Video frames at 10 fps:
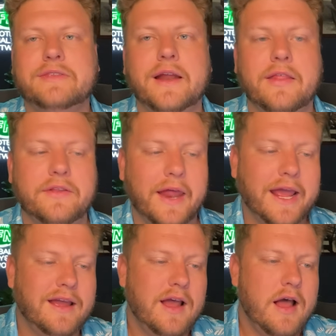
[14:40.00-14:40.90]
the end of the
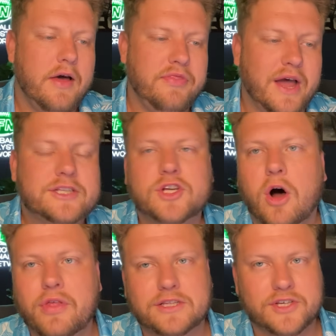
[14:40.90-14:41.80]
day, that's
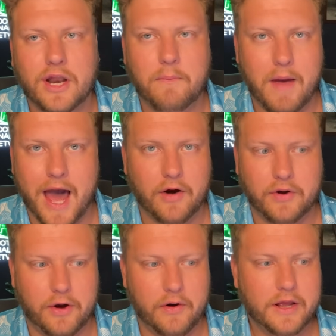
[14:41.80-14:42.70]
all that's going to matter
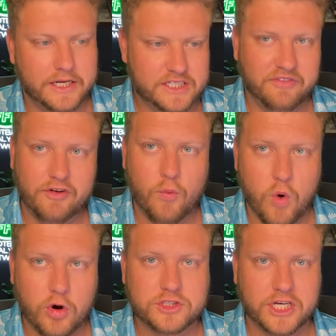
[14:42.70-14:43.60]
here, is if it
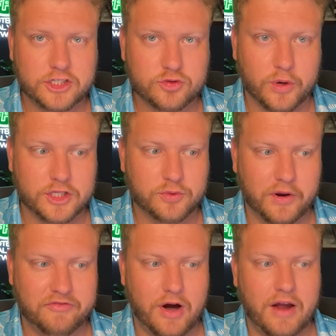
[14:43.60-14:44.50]
works in
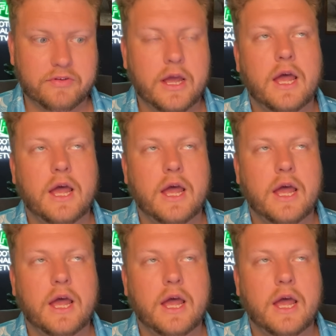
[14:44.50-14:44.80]
2025.